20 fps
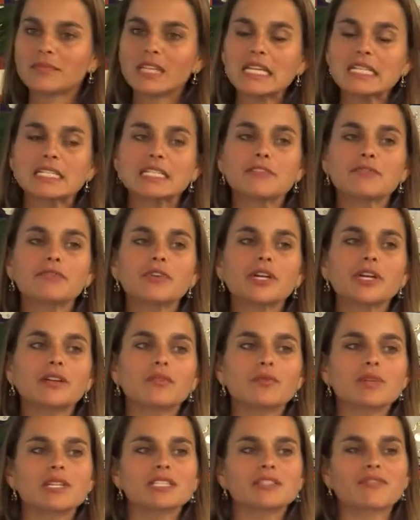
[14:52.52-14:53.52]

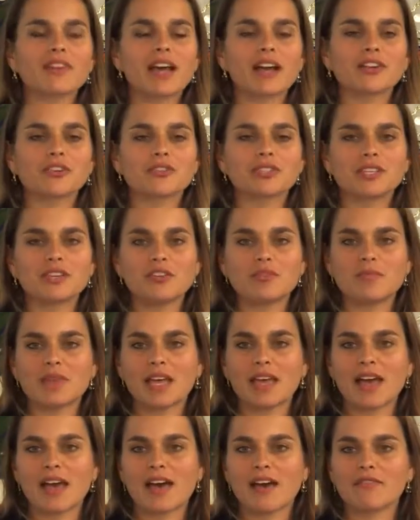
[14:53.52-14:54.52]
different risk factors that you
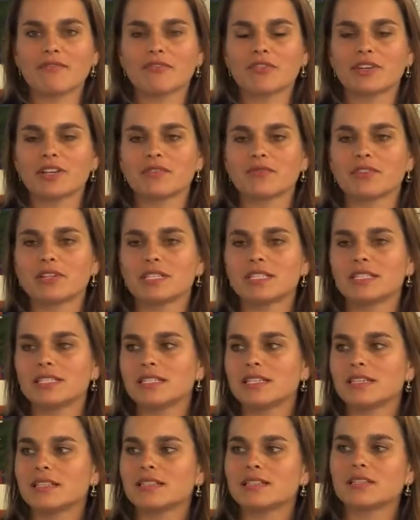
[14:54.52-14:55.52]
may have for different
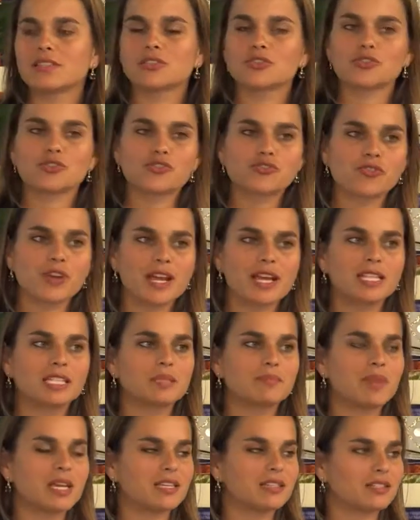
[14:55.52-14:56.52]
diseases or
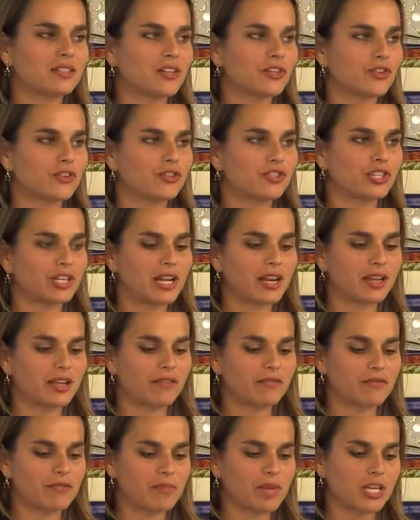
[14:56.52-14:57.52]
traits based on your genetic
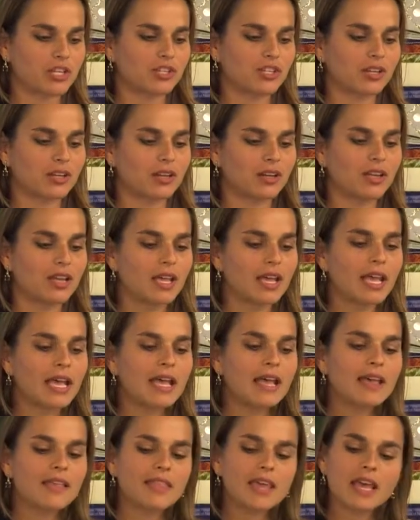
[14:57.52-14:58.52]
information.
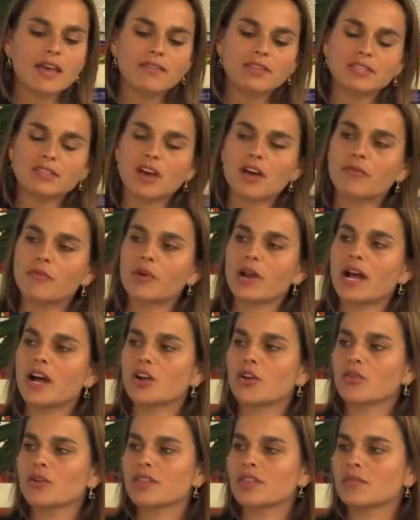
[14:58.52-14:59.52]
They have a software
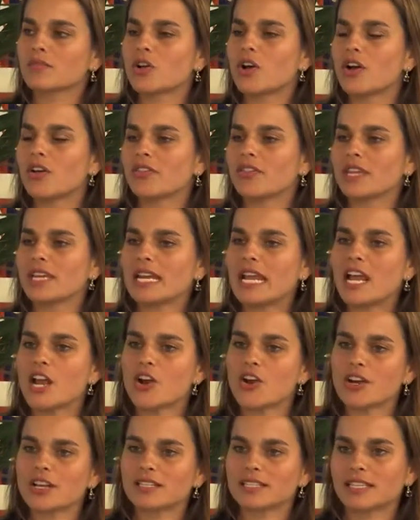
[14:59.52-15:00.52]
algorithm called the
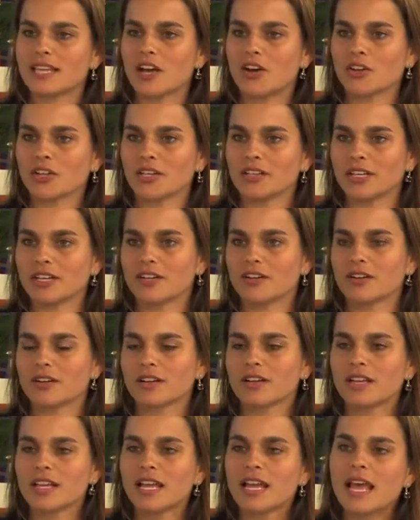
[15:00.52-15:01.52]
inheritance calculator.
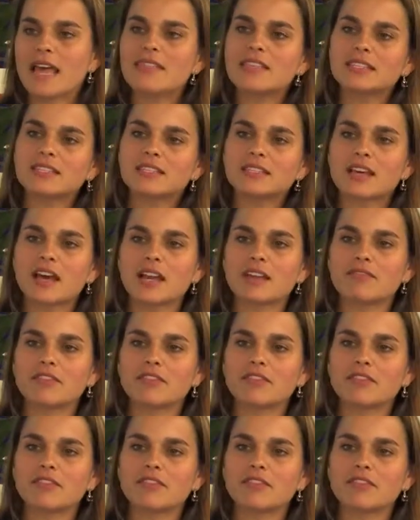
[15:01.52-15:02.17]
And this is kind of